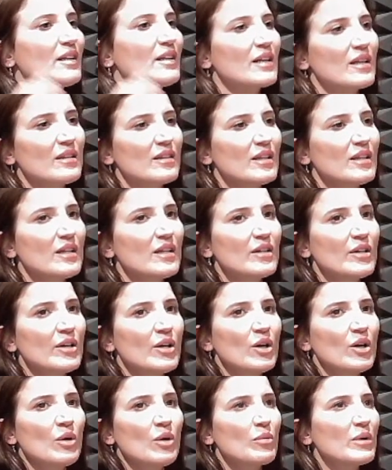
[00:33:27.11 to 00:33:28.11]
And I think
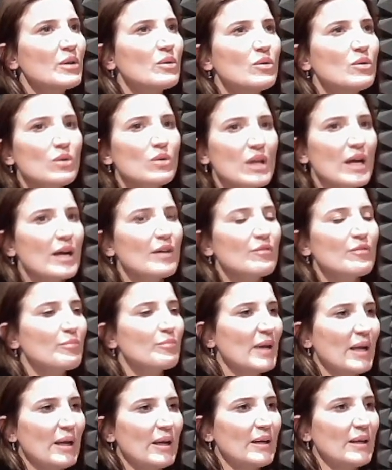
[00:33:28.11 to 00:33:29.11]
we all have
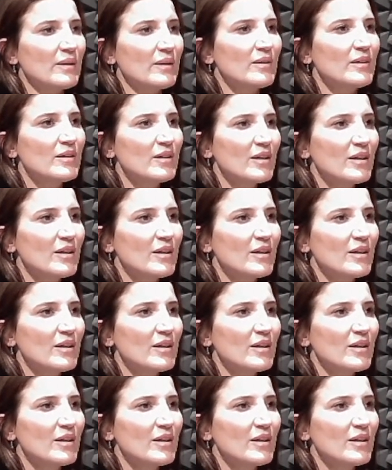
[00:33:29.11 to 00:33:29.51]
pain.